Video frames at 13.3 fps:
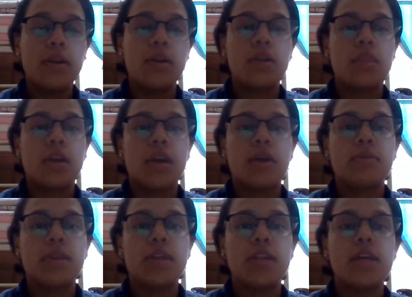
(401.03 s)
North
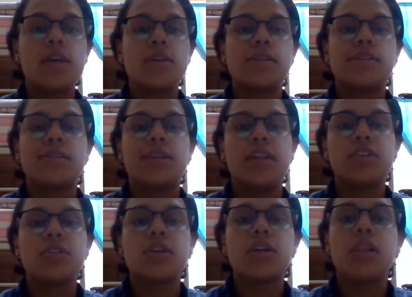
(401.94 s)
Carolina is a
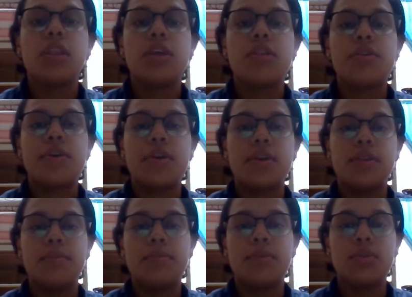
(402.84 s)
national leader
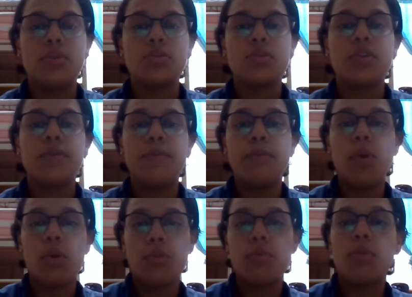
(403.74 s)
in the production of
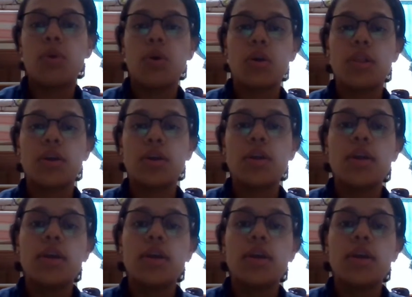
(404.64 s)
both broiler